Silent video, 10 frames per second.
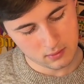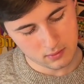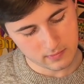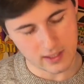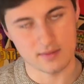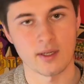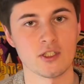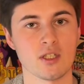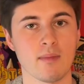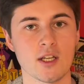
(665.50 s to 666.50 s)
that's my
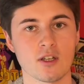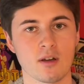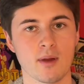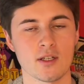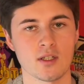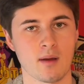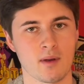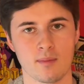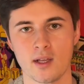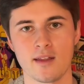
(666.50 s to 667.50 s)
G major arpeggio. I'm going
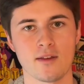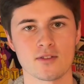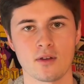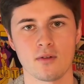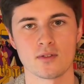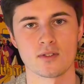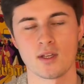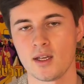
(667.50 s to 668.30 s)
to play those notes,